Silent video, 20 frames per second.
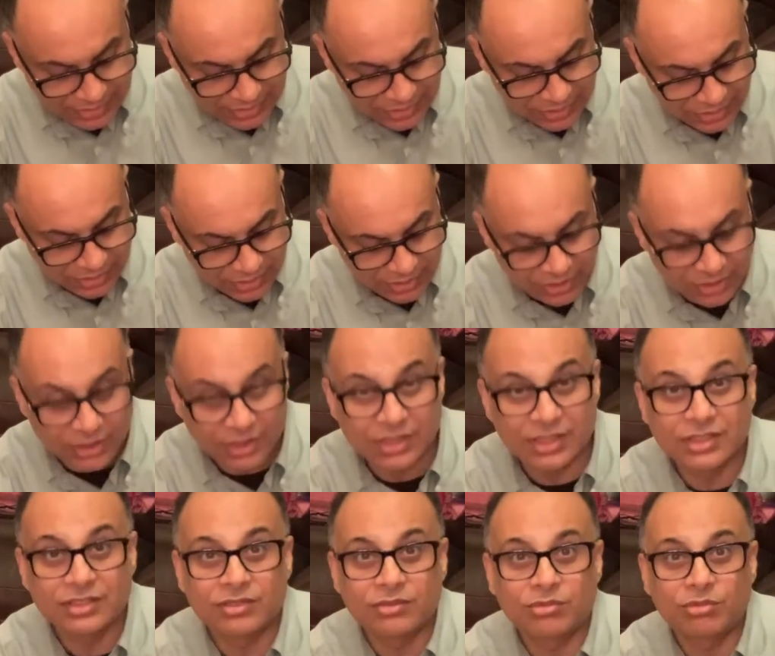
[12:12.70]
actually
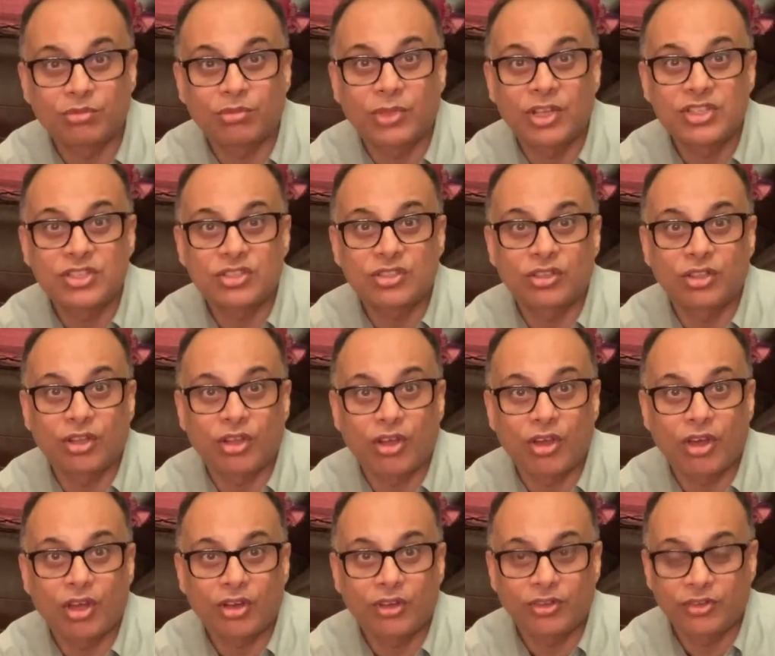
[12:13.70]
is much
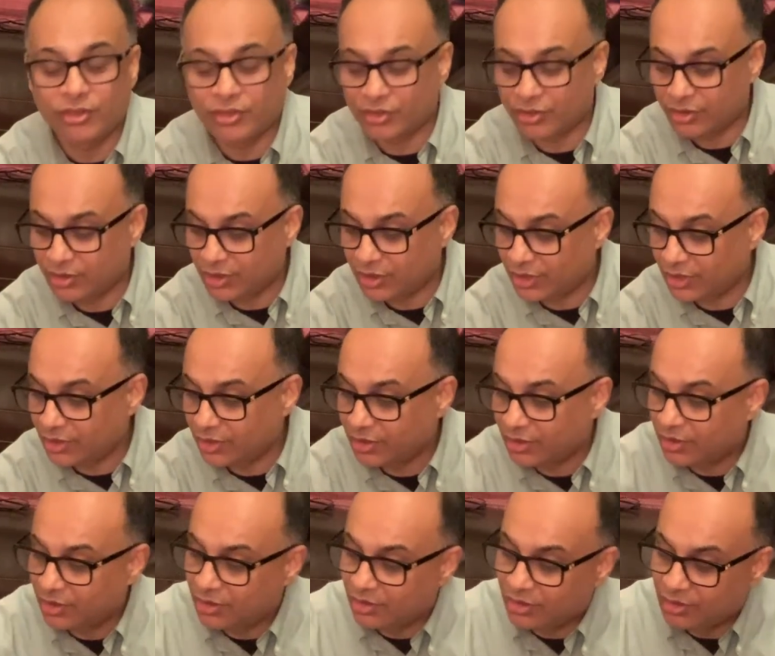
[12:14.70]
larger than
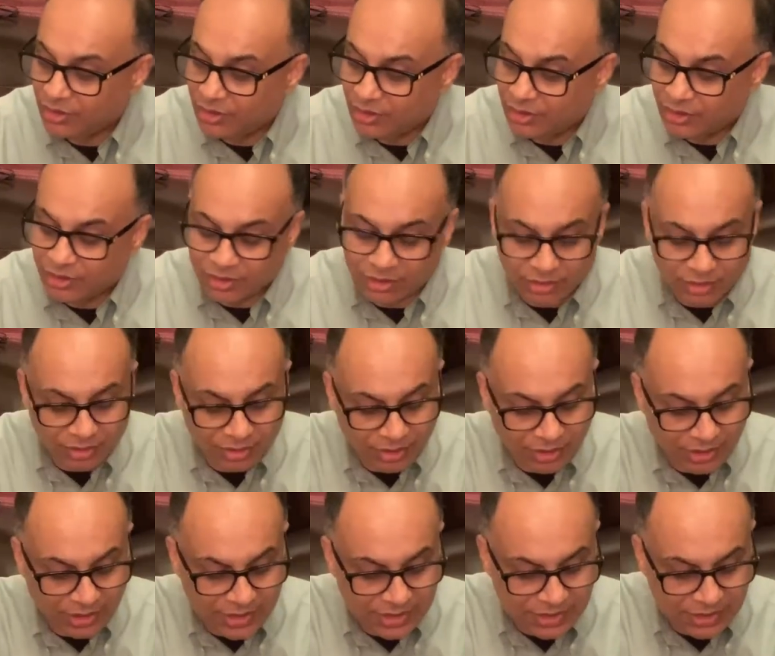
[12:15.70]
the
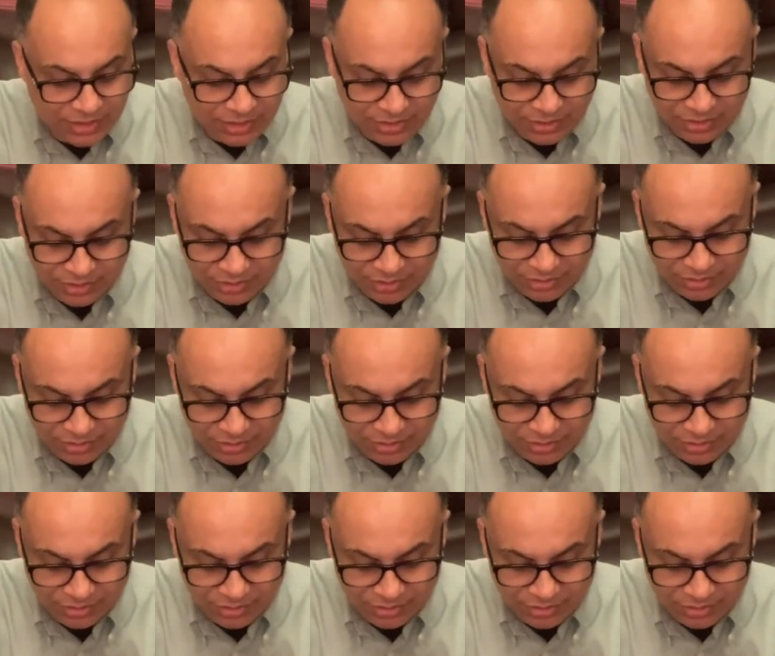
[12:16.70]
rest.